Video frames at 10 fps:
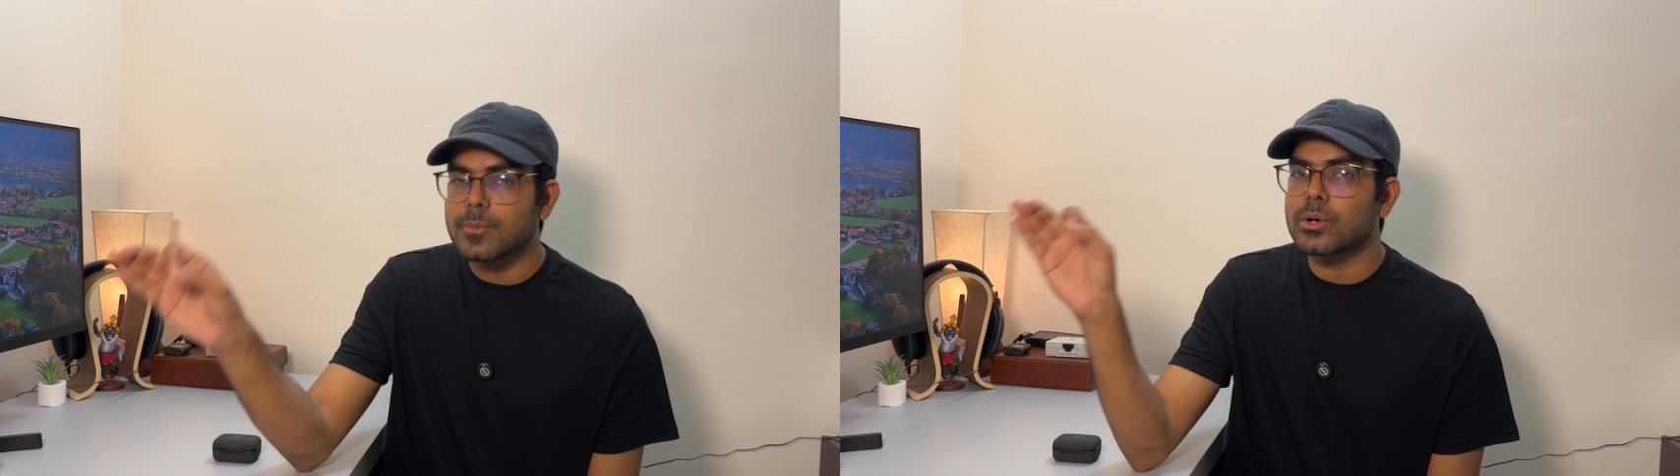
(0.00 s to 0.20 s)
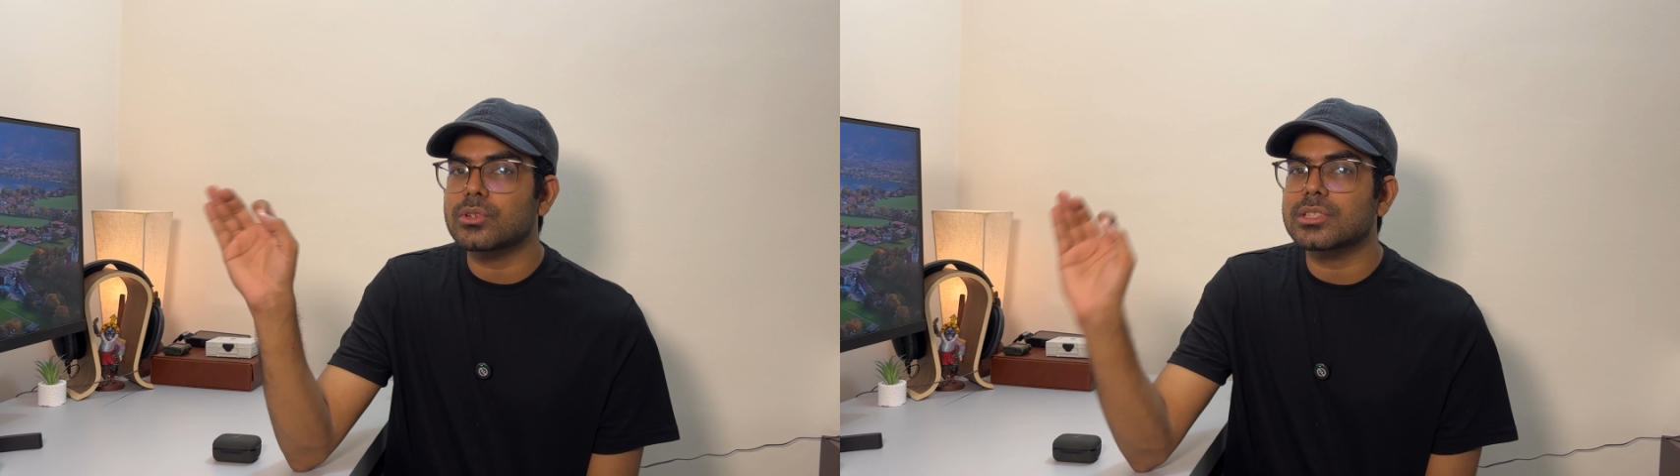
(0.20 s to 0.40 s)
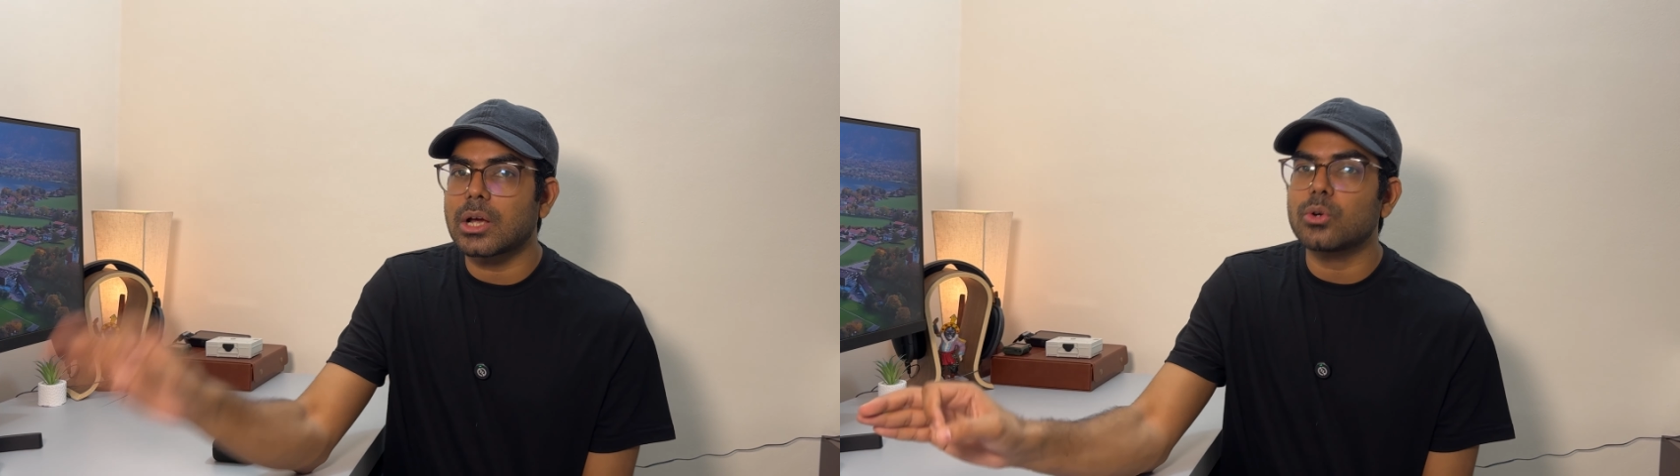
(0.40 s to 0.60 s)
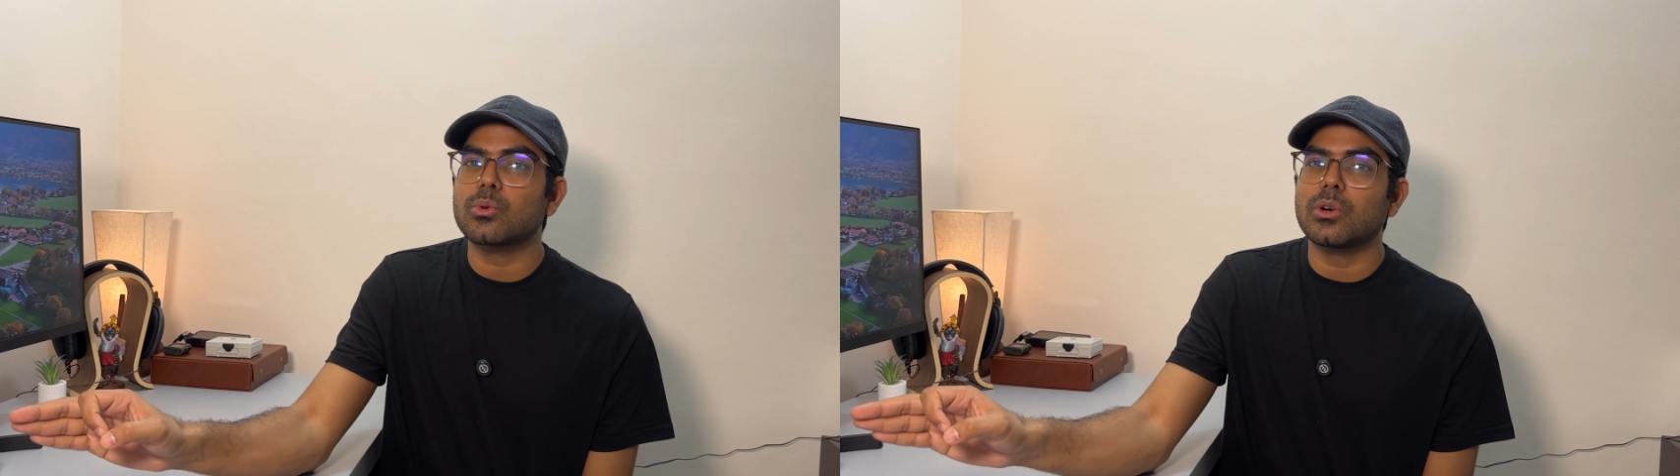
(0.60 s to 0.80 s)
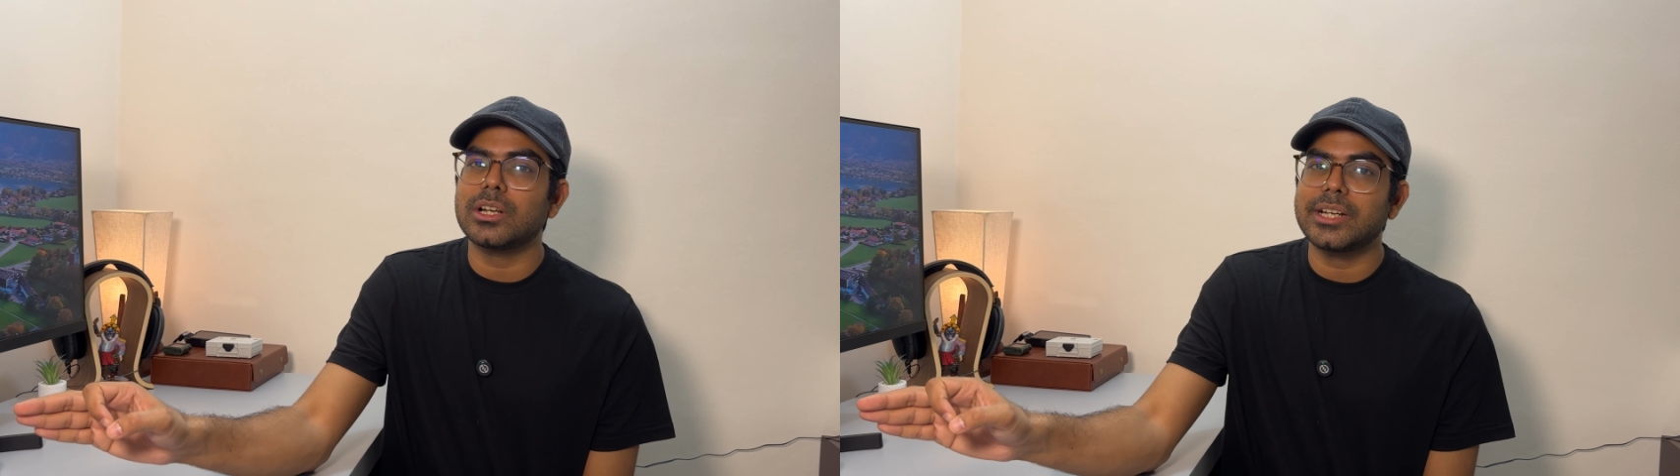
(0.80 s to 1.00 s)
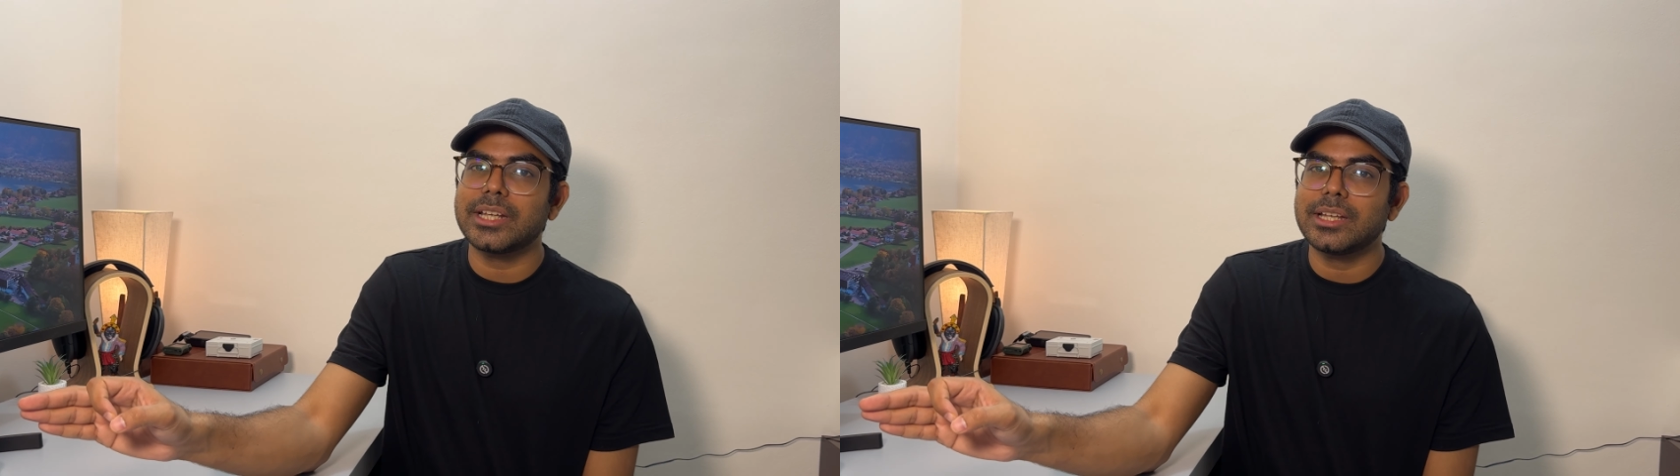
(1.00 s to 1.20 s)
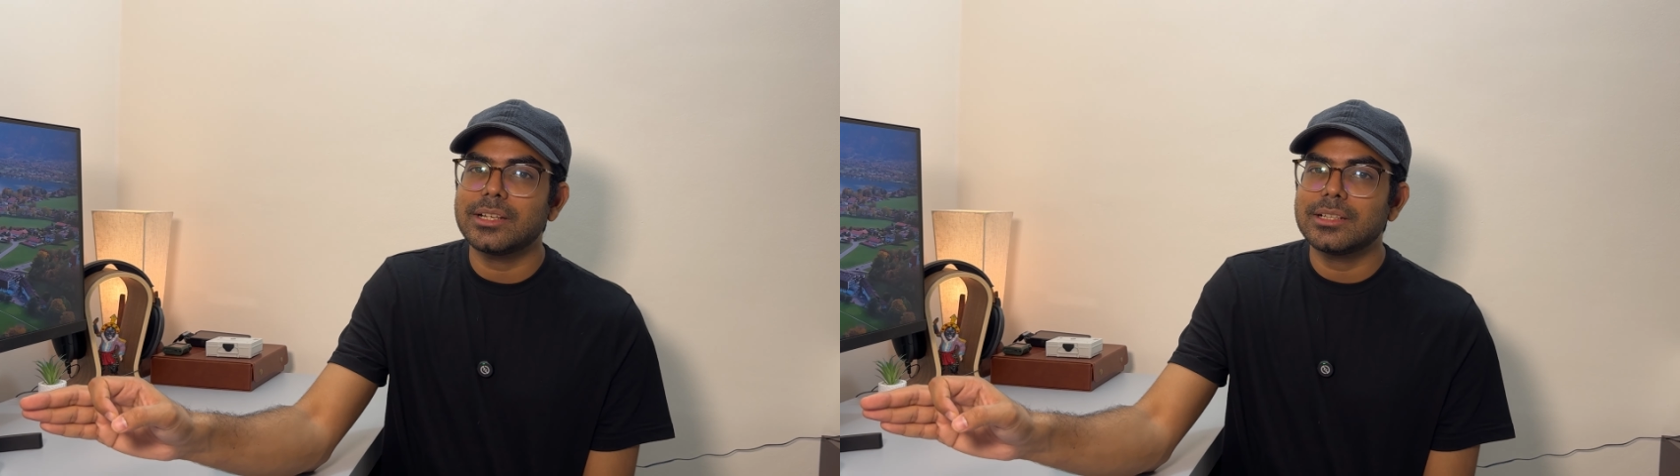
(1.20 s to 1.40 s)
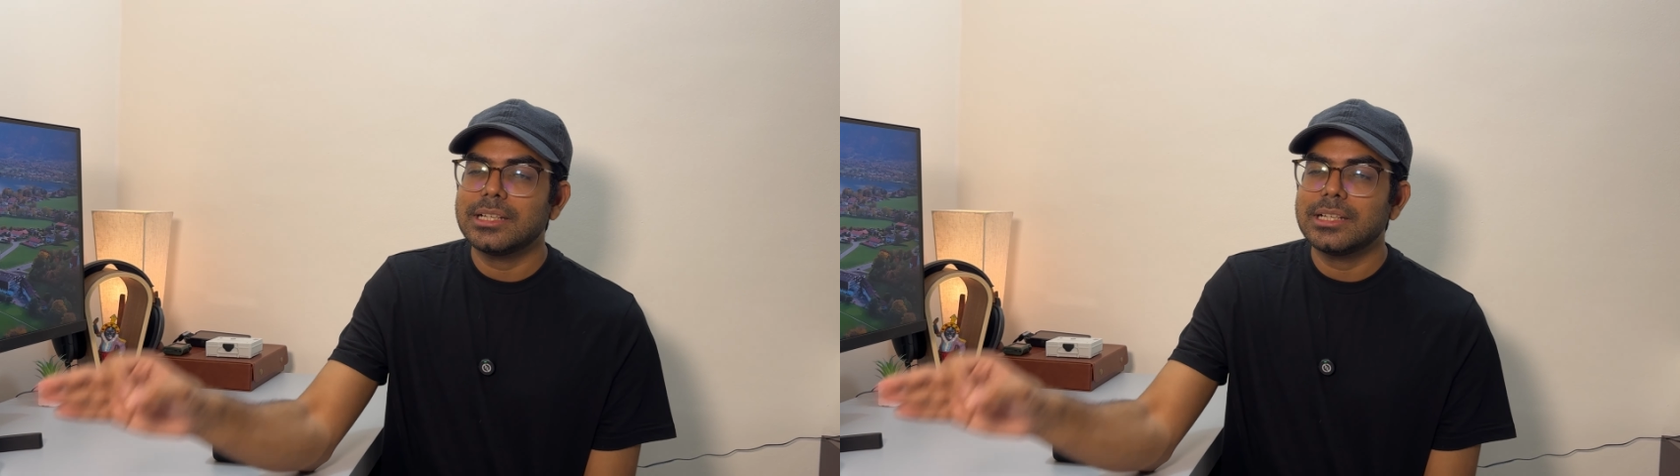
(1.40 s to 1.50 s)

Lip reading: about sound quality,